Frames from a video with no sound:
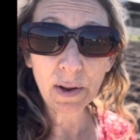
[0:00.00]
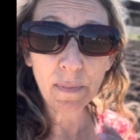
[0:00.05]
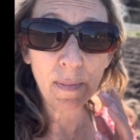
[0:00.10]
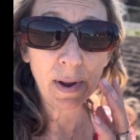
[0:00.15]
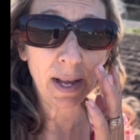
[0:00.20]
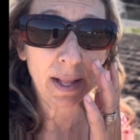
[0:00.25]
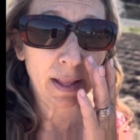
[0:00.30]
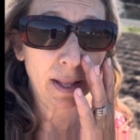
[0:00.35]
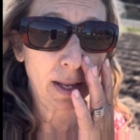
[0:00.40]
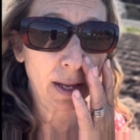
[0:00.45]

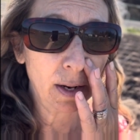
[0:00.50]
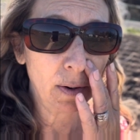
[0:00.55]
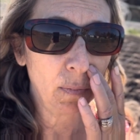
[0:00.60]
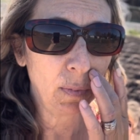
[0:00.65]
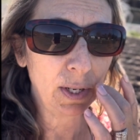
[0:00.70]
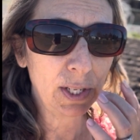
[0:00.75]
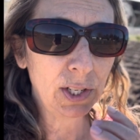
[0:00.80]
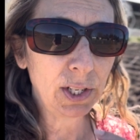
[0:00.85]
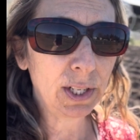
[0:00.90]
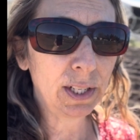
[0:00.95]
method,
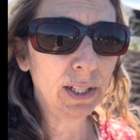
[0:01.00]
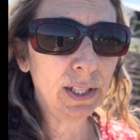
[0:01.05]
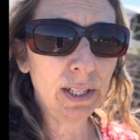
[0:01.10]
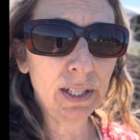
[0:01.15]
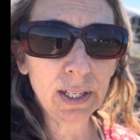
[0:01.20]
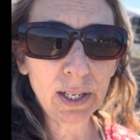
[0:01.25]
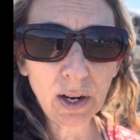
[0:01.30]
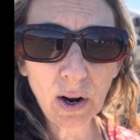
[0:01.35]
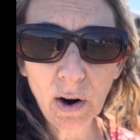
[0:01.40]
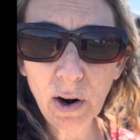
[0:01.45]
which is
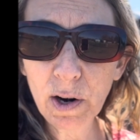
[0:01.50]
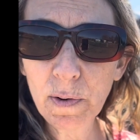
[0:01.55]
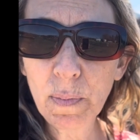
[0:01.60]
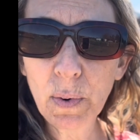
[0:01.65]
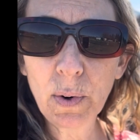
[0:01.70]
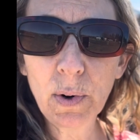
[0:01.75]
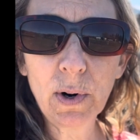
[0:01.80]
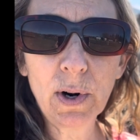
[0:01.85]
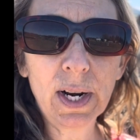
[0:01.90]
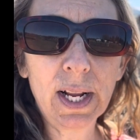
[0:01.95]

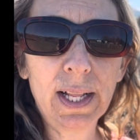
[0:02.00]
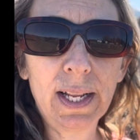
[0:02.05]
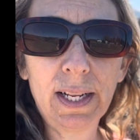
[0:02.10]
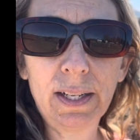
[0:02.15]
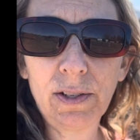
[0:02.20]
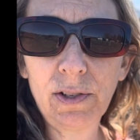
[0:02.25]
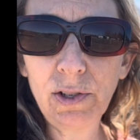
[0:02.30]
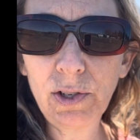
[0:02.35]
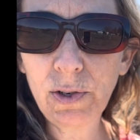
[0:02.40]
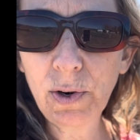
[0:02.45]
cardboard and then
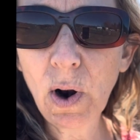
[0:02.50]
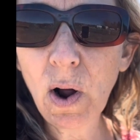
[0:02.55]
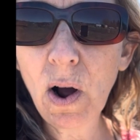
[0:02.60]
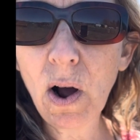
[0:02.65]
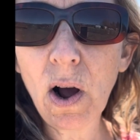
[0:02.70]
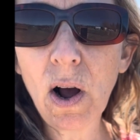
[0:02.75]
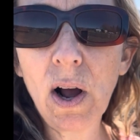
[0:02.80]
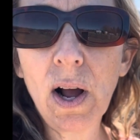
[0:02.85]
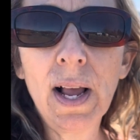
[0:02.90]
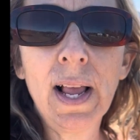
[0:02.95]

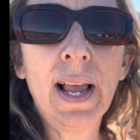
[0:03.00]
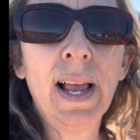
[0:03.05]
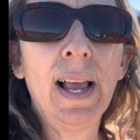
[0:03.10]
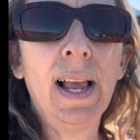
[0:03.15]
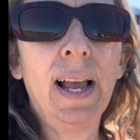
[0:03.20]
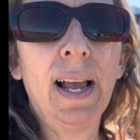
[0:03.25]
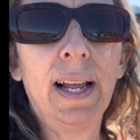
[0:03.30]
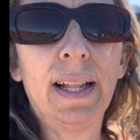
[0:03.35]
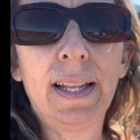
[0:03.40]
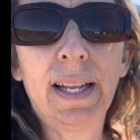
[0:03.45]
straw
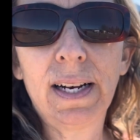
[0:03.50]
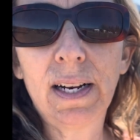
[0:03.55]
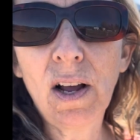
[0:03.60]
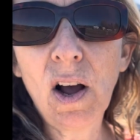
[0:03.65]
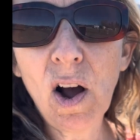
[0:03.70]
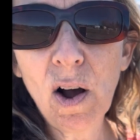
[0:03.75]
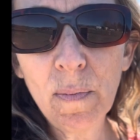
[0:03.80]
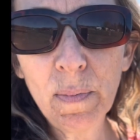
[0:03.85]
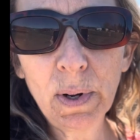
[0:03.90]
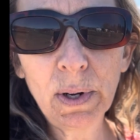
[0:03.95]
and then
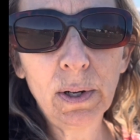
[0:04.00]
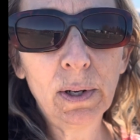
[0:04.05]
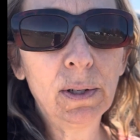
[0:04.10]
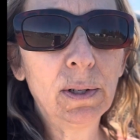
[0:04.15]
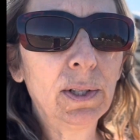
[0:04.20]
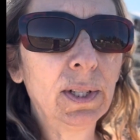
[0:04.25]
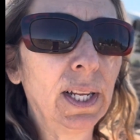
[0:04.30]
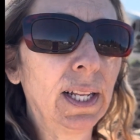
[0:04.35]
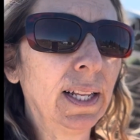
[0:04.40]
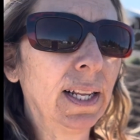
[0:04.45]

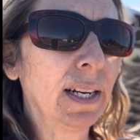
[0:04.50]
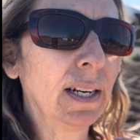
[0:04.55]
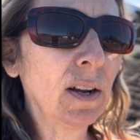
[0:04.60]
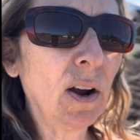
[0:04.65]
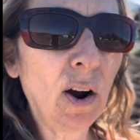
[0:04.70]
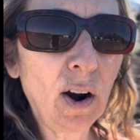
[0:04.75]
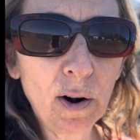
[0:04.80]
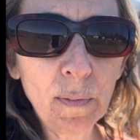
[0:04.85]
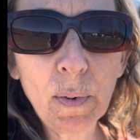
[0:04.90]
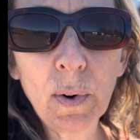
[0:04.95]
compost and then
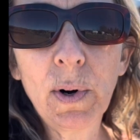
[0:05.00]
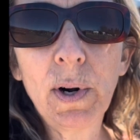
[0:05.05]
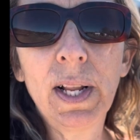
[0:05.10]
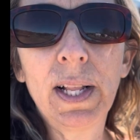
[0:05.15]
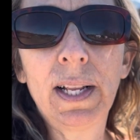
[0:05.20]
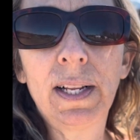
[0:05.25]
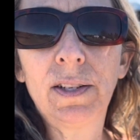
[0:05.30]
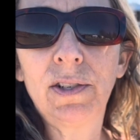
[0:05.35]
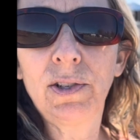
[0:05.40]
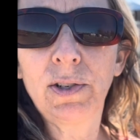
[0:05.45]
cardboard and
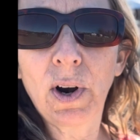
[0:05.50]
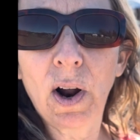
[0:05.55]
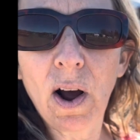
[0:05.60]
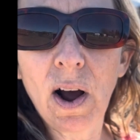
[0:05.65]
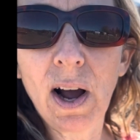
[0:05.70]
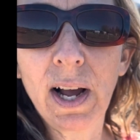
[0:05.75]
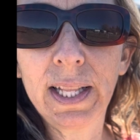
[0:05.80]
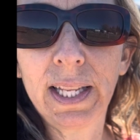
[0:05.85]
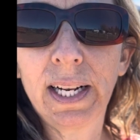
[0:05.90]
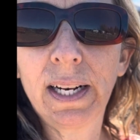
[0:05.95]
then straw
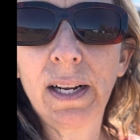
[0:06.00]
and then